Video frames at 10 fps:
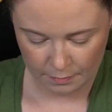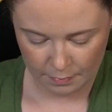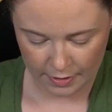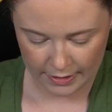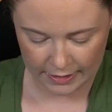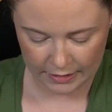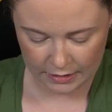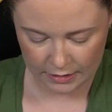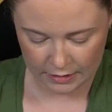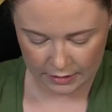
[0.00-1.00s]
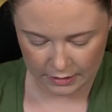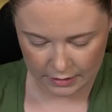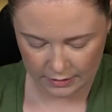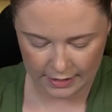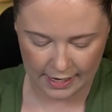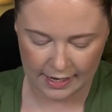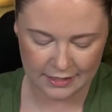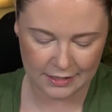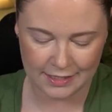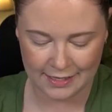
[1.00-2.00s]
but yeah, I
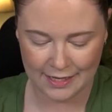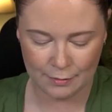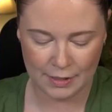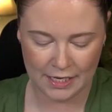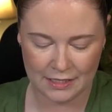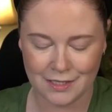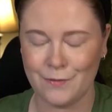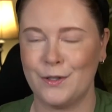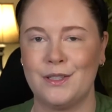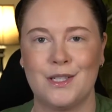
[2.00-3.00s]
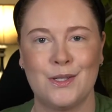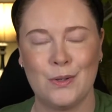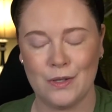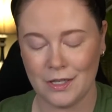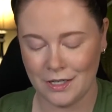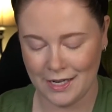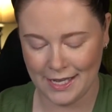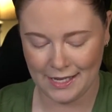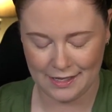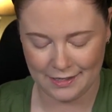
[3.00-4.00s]
just thought that'd be kind of difficult to store,
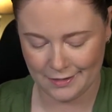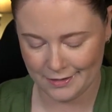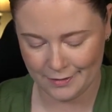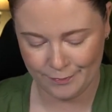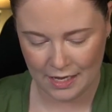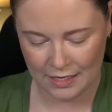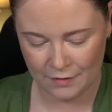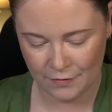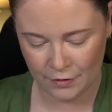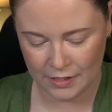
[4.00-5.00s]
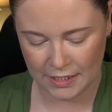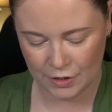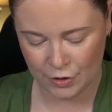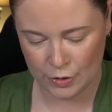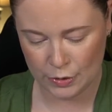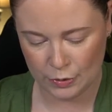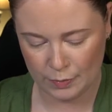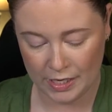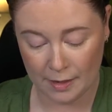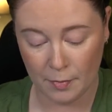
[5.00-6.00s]
and I didn't feel the need to
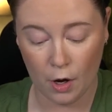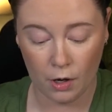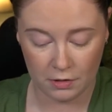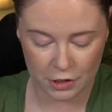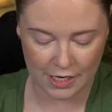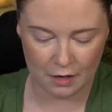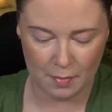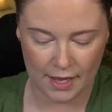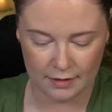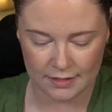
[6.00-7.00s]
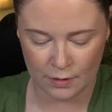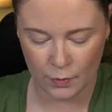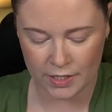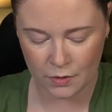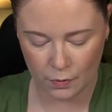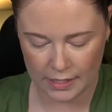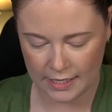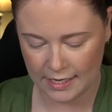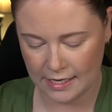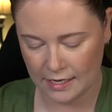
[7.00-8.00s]
pick up all the shadow palettes. It was
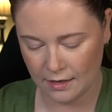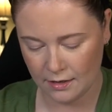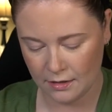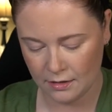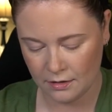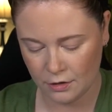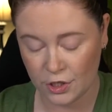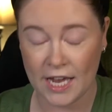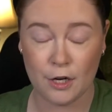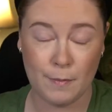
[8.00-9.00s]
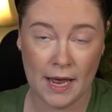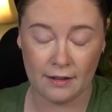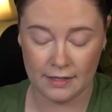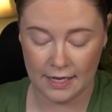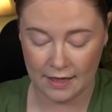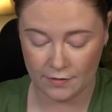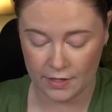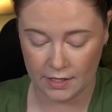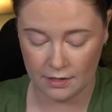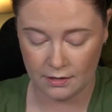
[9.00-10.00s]
quite a shadow palette
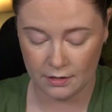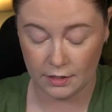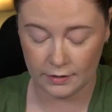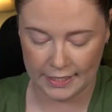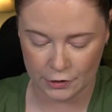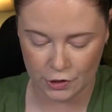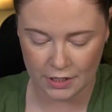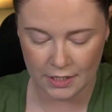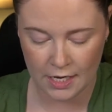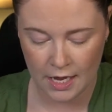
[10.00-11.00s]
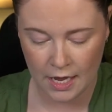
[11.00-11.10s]
heavy collection.